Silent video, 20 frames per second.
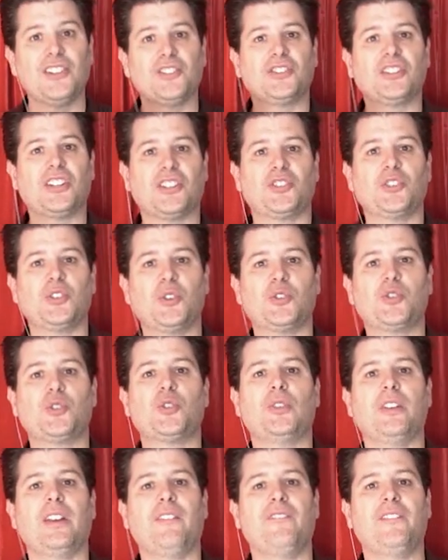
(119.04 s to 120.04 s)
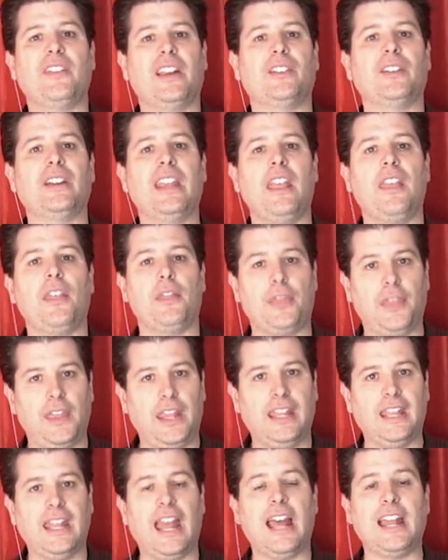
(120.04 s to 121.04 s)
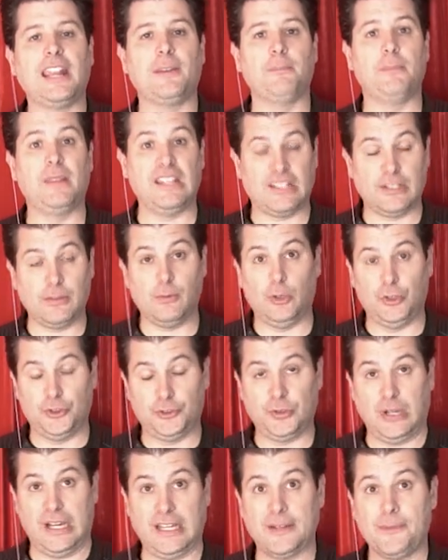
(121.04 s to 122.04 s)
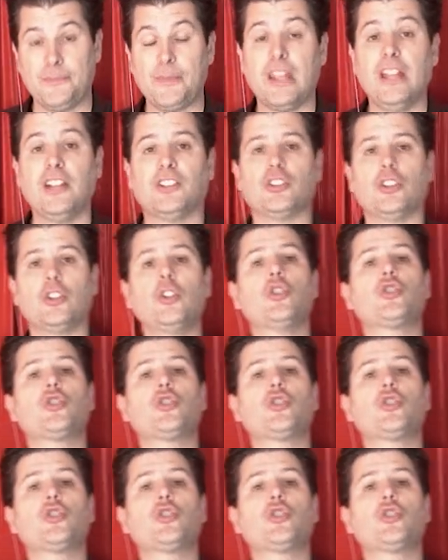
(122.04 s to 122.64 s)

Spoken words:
Just use your very thin and invisible thread. So you